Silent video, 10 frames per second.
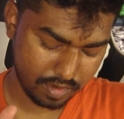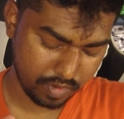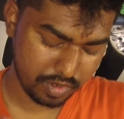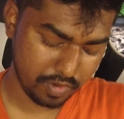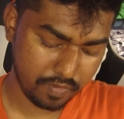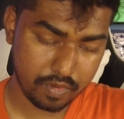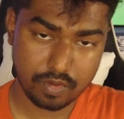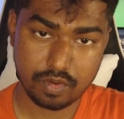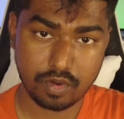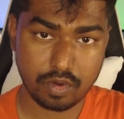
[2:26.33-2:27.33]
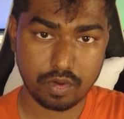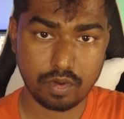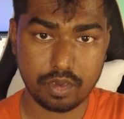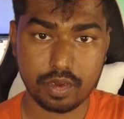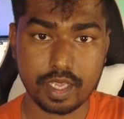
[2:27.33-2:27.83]
on your phone or
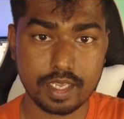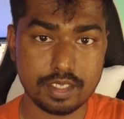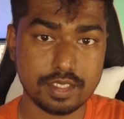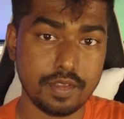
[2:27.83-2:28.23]
on your case.